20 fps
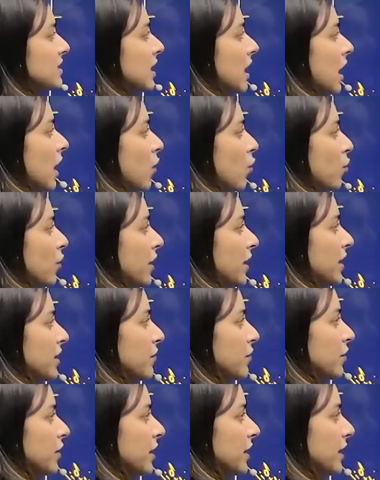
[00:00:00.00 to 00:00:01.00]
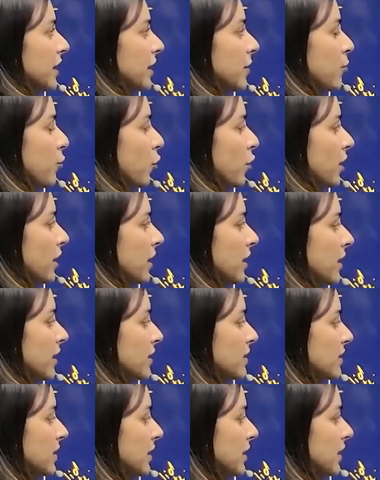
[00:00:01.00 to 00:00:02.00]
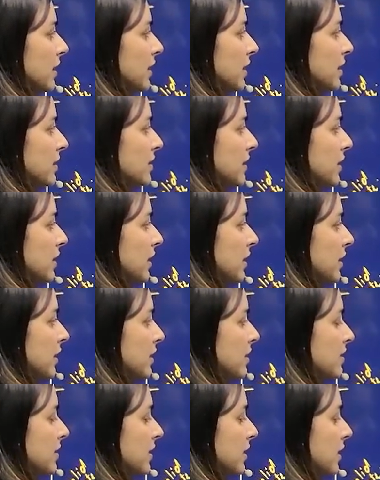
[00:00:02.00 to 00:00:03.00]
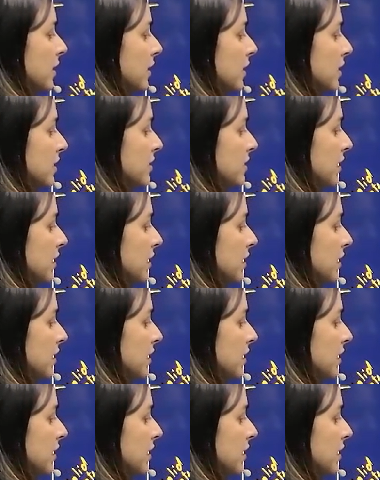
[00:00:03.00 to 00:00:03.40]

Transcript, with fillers: how it will keep on decreasing decreasing decreasing decreasing